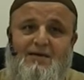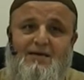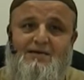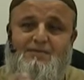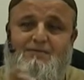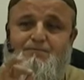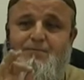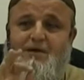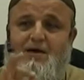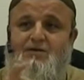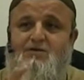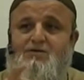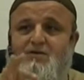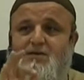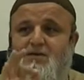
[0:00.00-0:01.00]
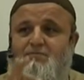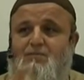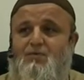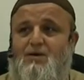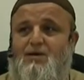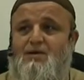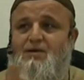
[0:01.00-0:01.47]
is priority number
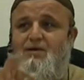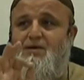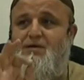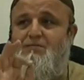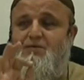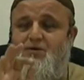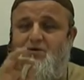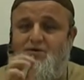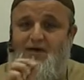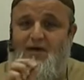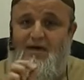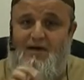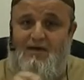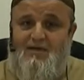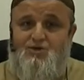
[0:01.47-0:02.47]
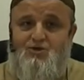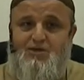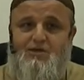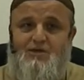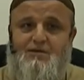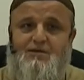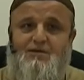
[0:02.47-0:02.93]
one, because
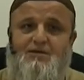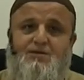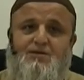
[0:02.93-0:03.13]
hygiene,